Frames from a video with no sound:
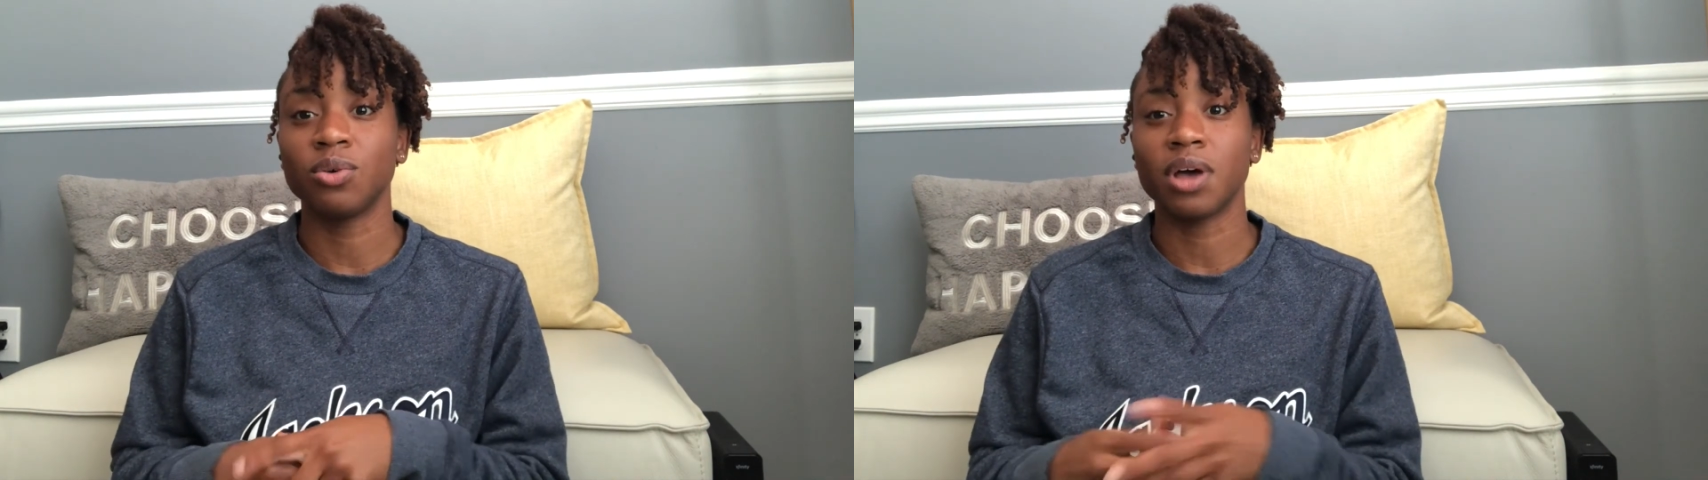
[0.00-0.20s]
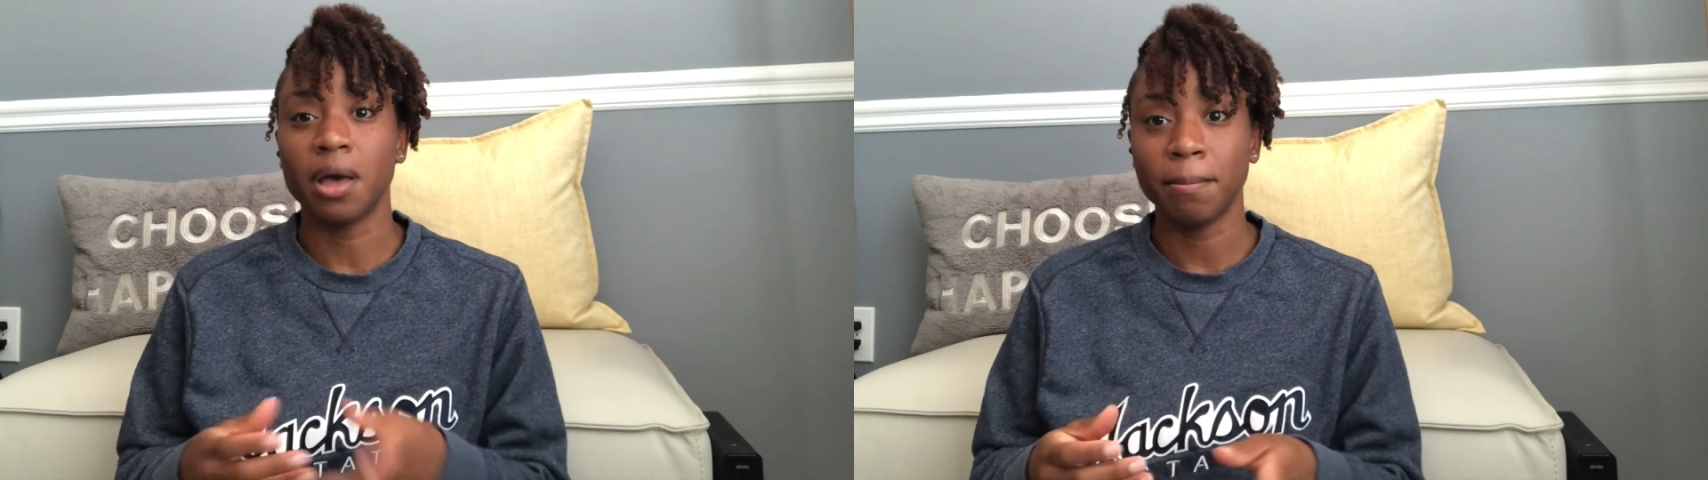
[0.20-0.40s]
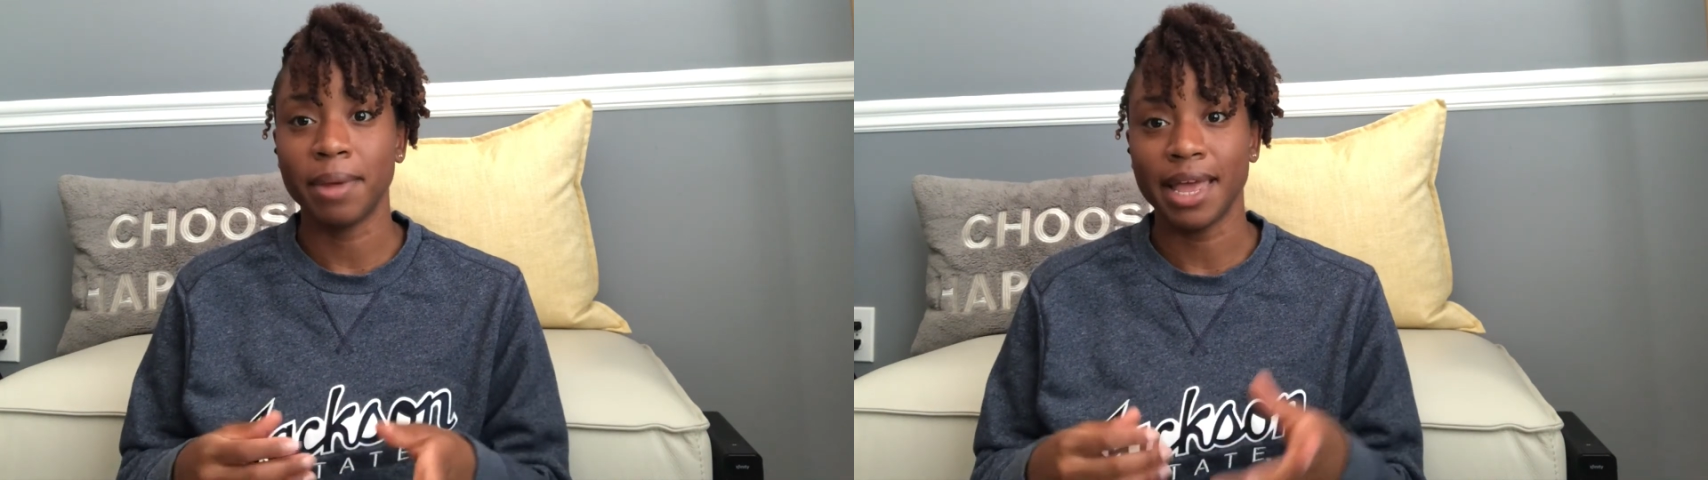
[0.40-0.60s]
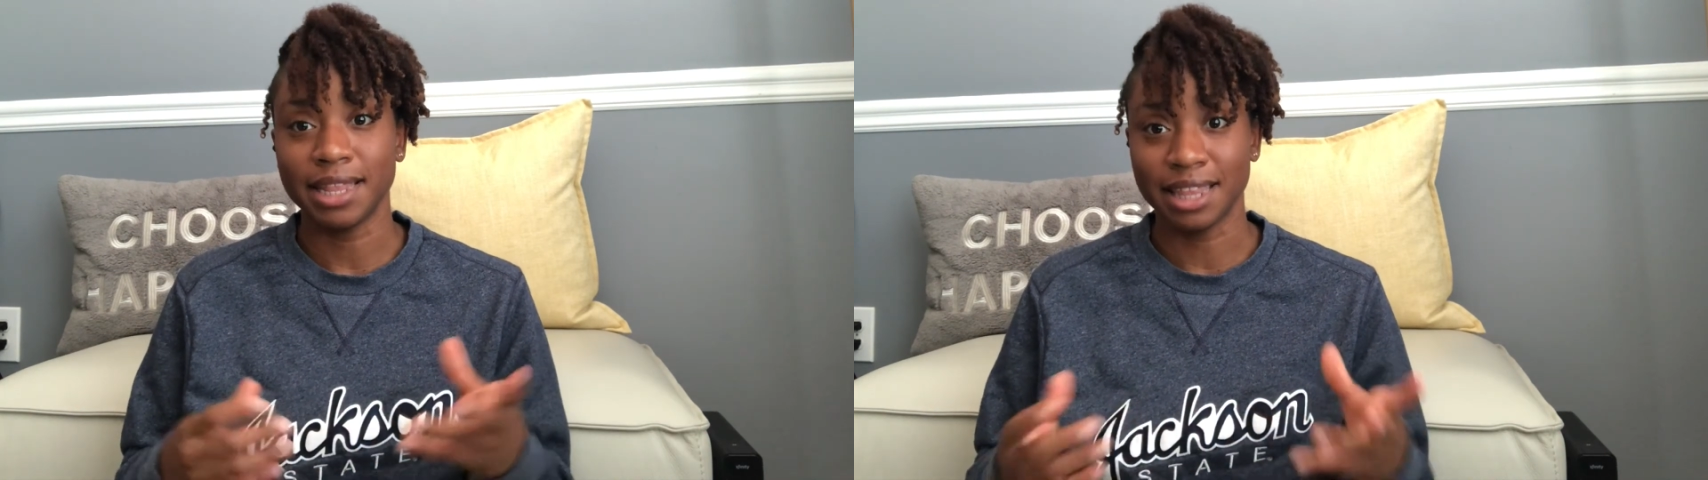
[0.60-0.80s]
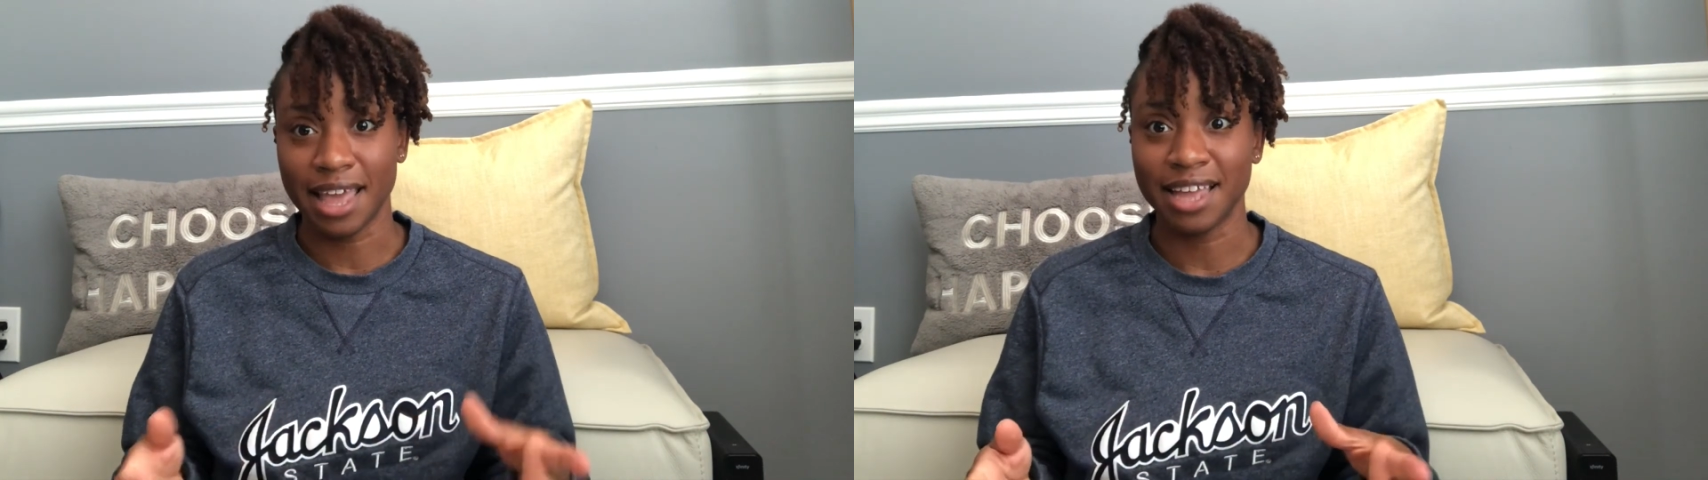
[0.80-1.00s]
combat
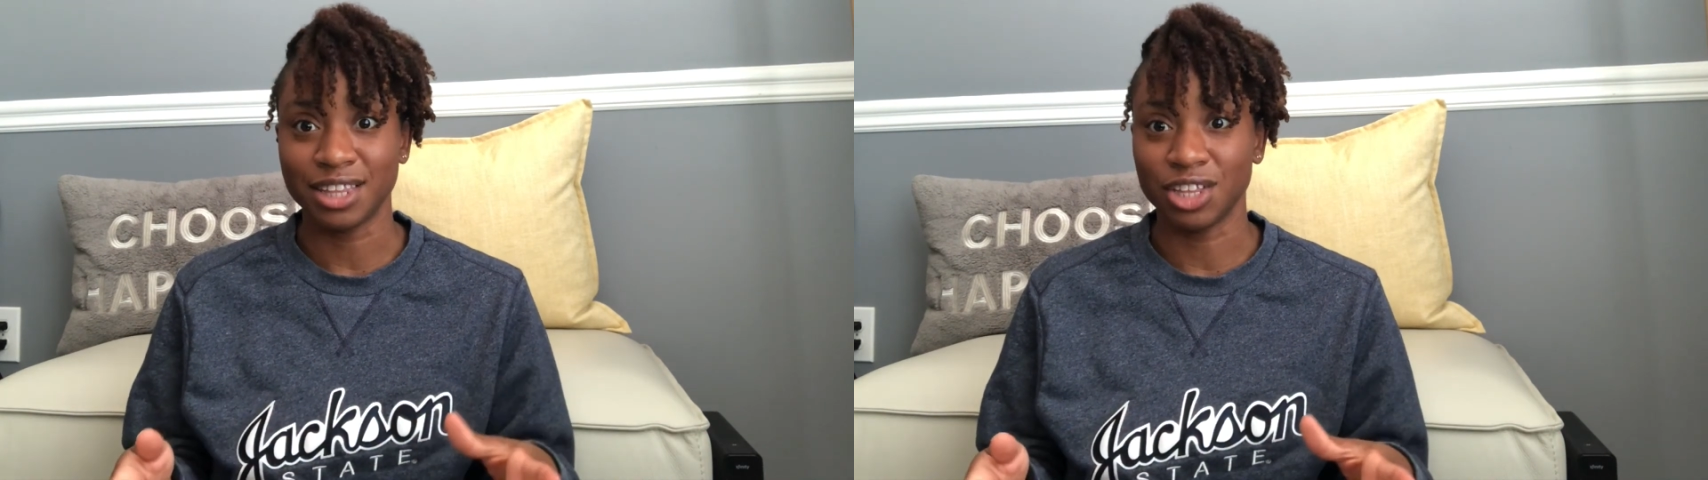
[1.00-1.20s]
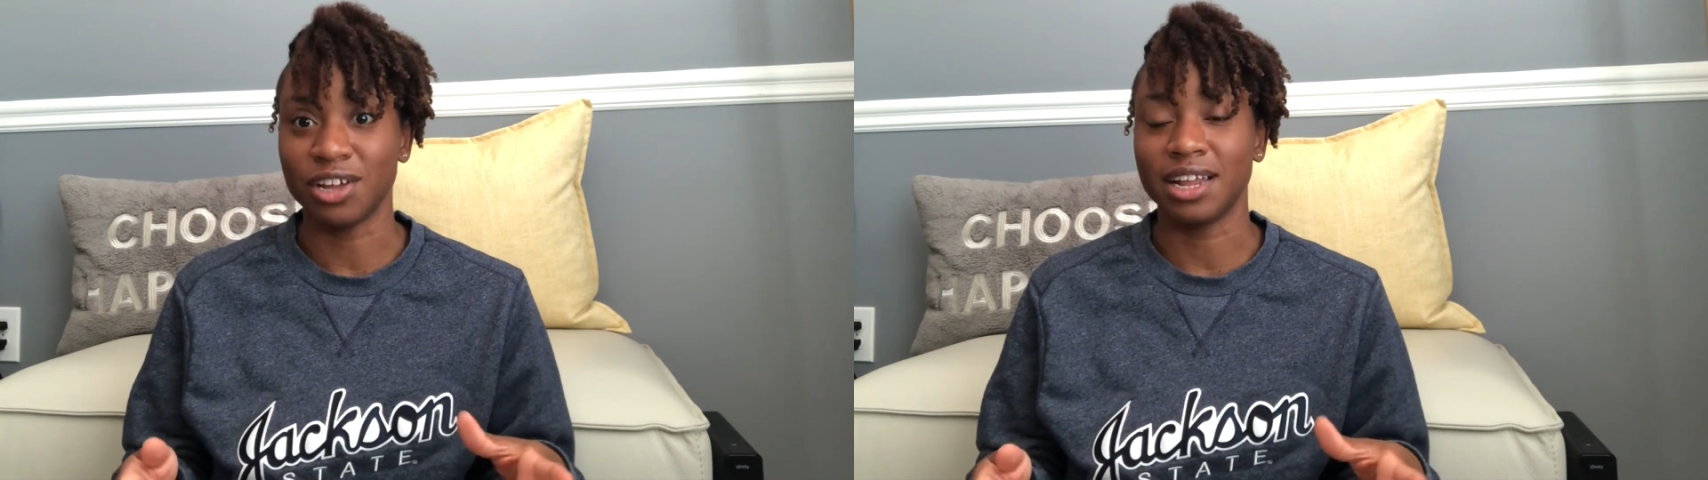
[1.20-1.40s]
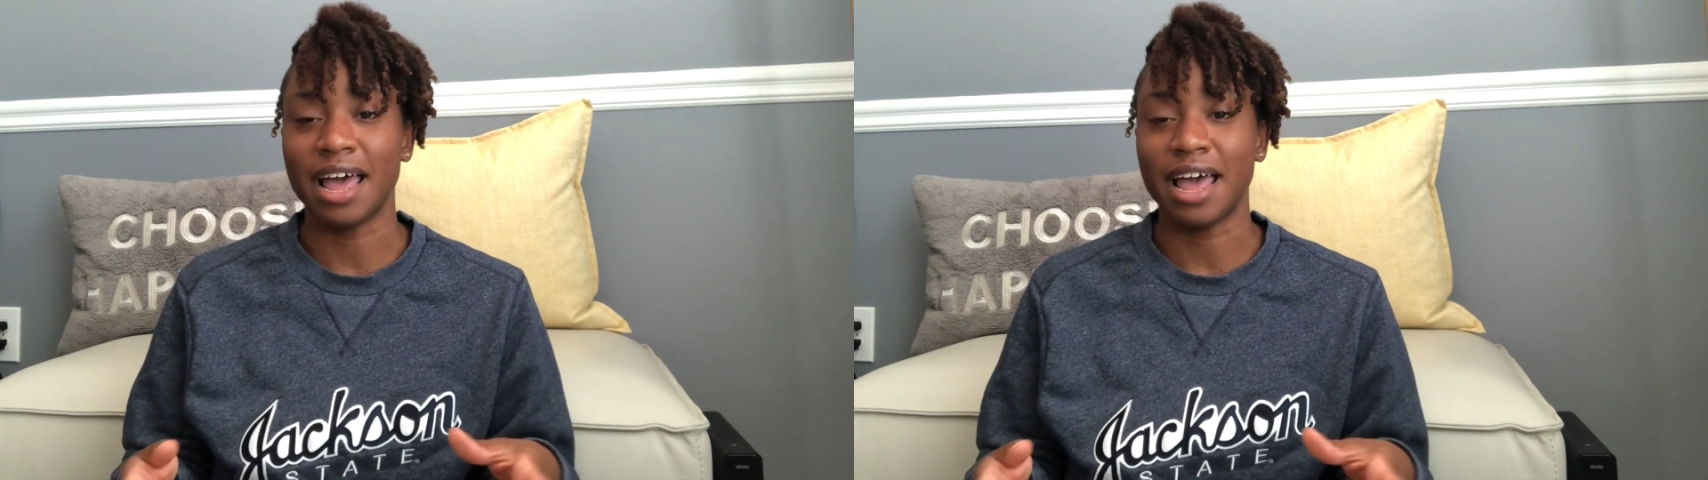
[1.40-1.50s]
that thought,